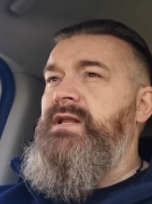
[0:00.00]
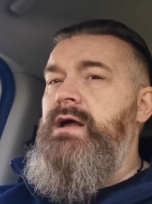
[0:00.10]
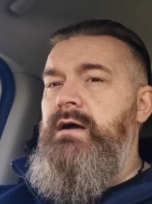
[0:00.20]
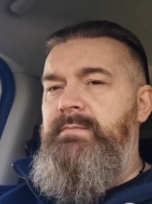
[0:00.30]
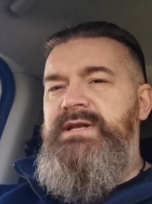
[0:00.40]

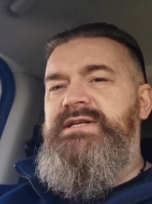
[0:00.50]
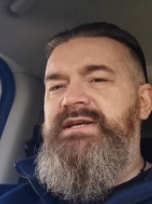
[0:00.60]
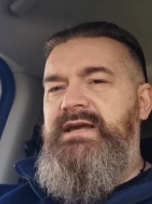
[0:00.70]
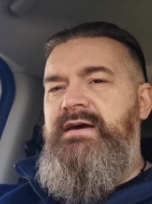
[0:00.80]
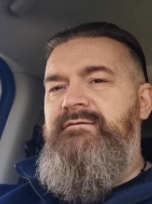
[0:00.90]
coming
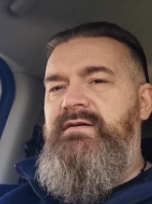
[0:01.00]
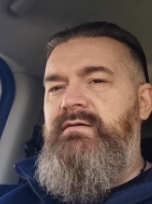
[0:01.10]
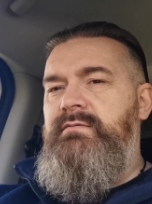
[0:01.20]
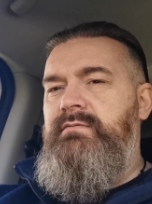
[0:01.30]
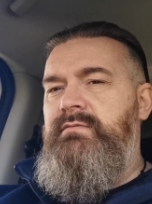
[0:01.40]

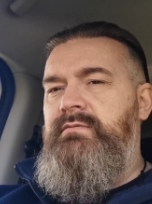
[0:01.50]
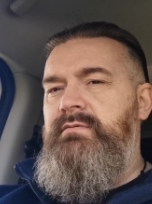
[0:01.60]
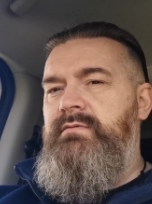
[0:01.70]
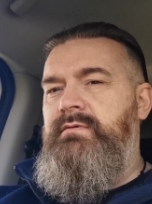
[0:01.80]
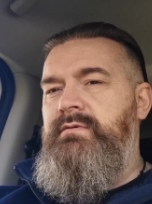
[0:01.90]
together
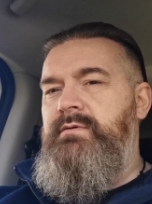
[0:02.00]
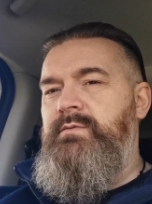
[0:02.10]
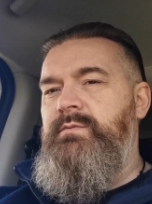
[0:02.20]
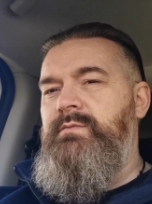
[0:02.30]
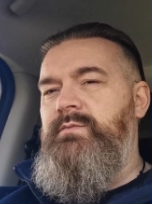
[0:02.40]

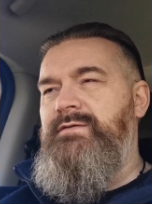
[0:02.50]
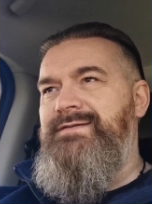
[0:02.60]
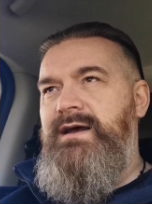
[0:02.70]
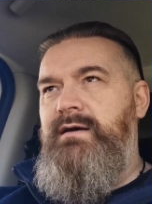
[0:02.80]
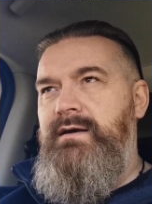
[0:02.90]

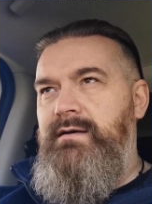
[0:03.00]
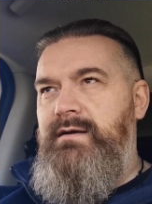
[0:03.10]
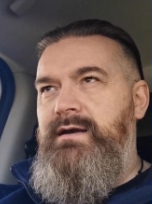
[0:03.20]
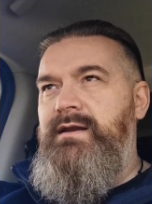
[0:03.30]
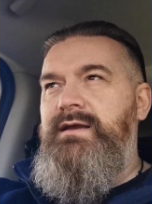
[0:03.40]
without
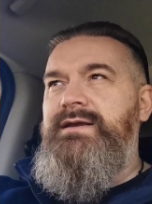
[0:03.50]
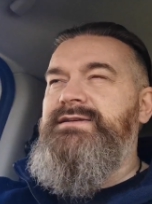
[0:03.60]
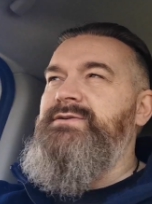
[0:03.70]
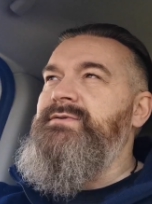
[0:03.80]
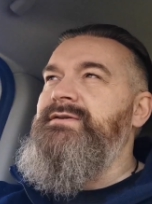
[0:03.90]
any
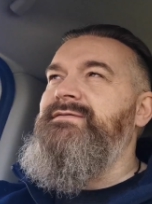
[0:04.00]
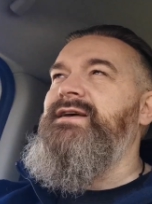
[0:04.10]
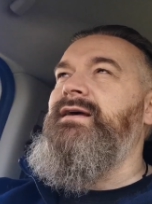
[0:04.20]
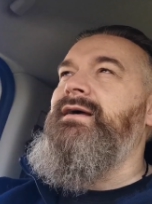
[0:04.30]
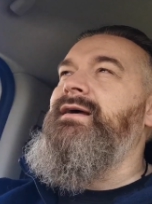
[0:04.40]
sort of
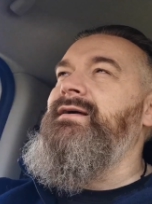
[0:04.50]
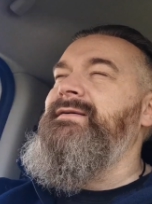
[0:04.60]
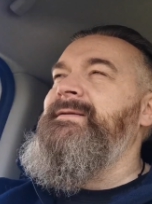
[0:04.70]
uh,